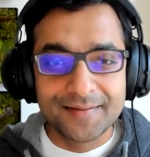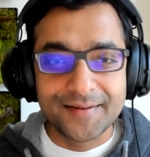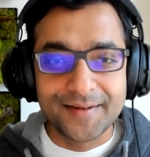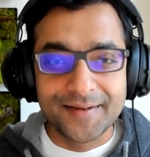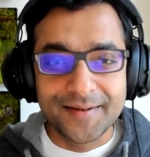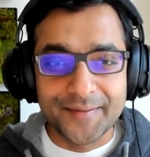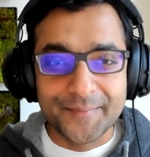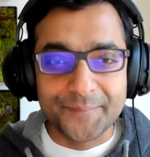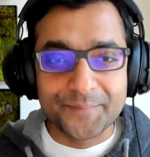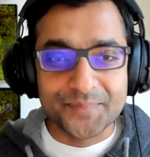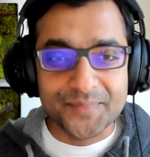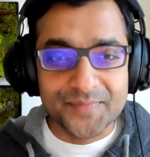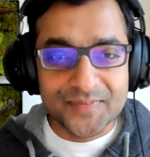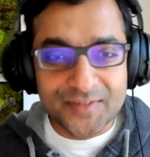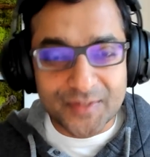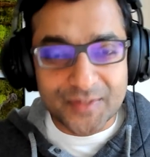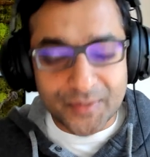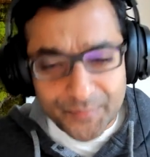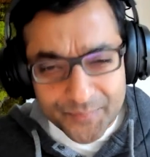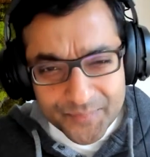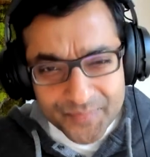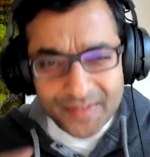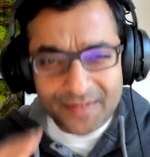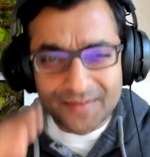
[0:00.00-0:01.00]
um,
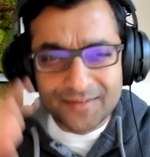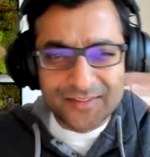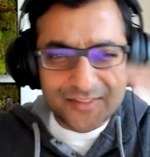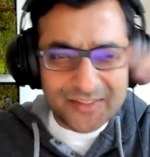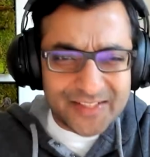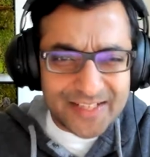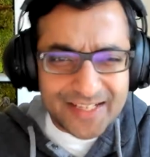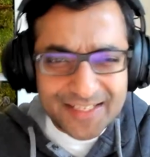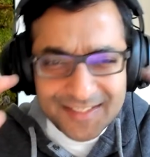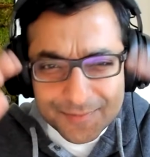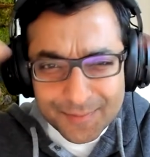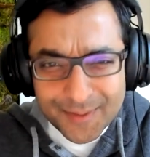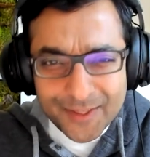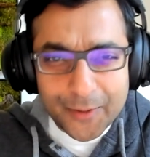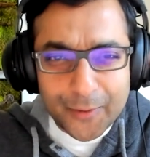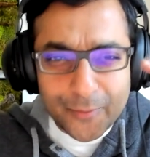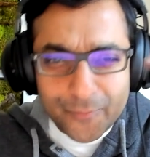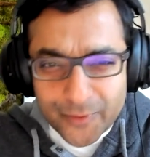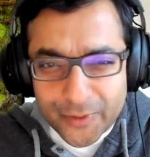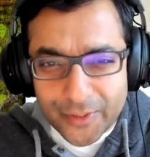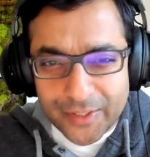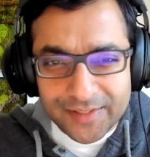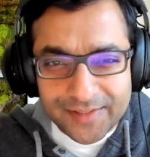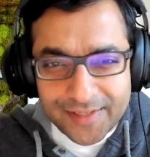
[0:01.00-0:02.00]
so so that's my
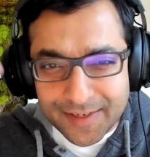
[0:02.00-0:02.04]
overall